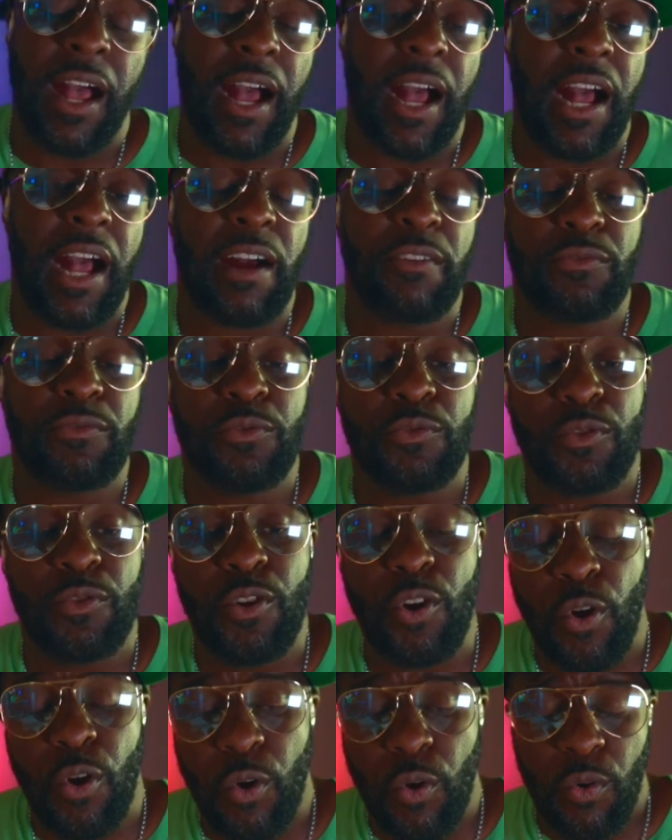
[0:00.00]
have to
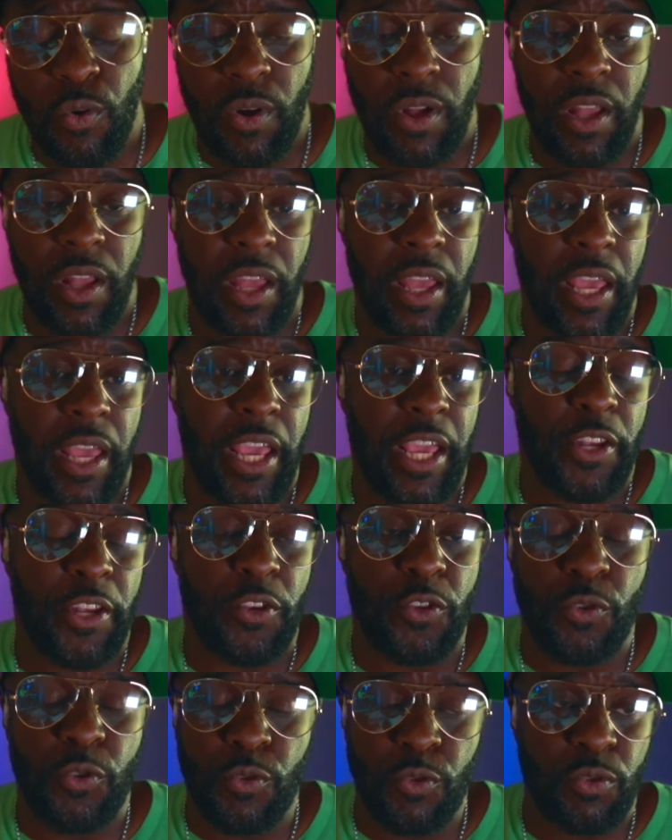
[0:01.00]
go
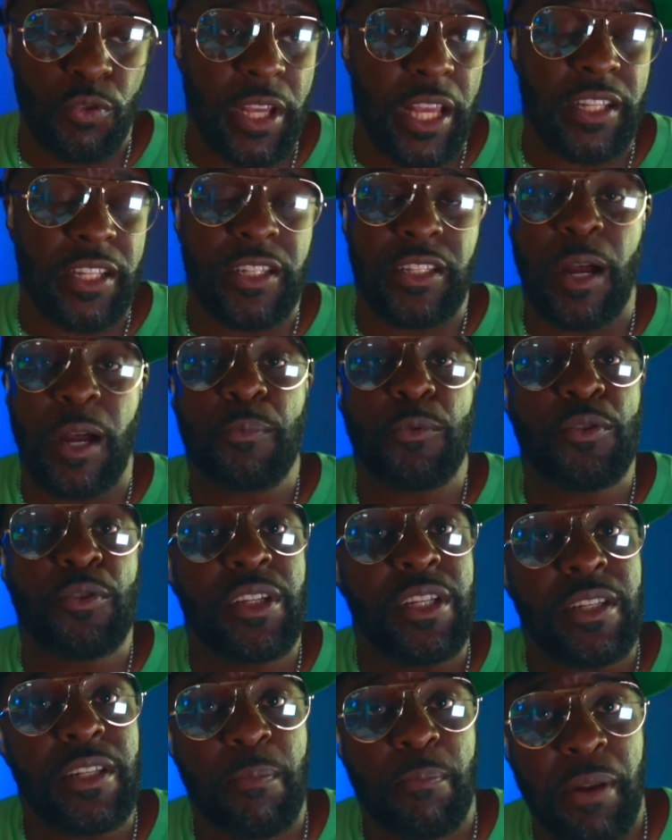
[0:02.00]
and stop
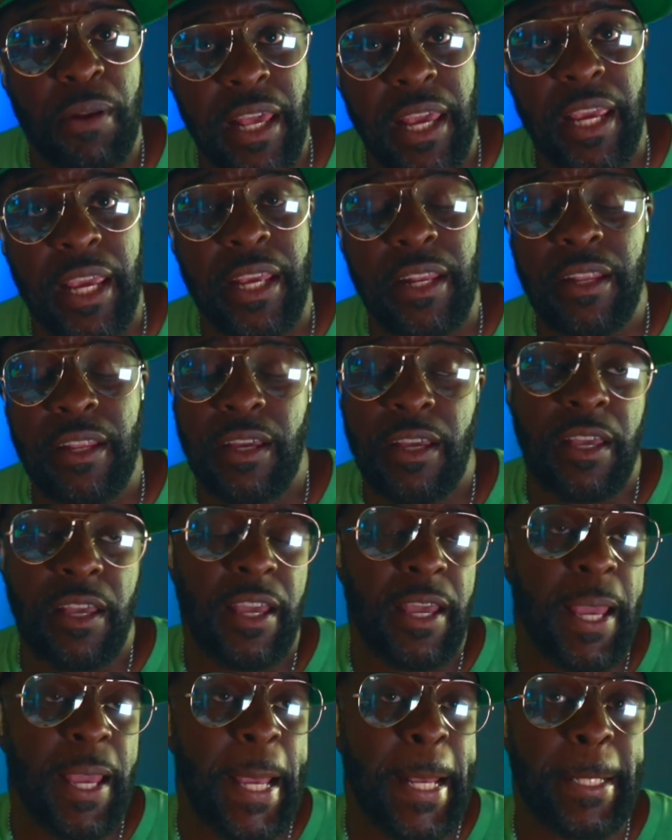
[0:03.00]
using the plane
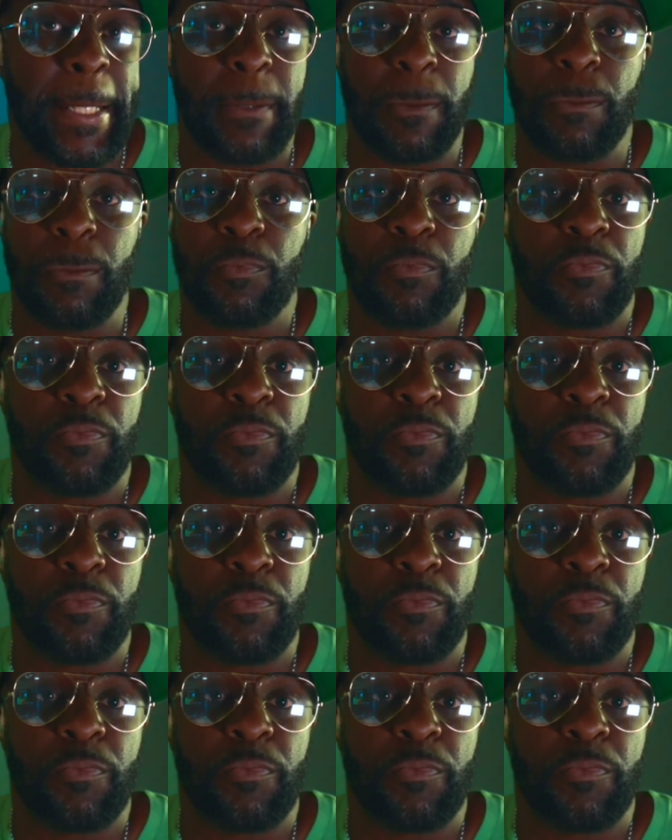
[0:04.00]
and